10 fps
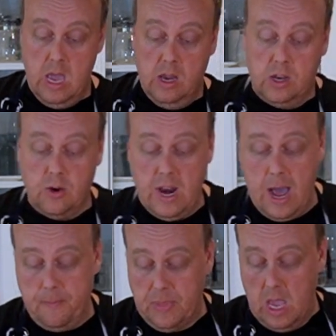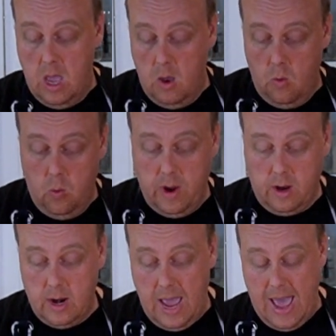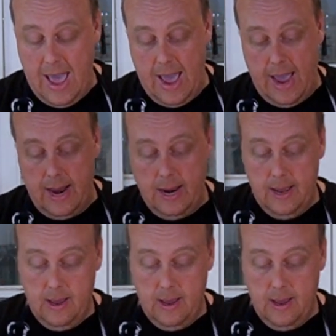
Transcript: So now we're going to add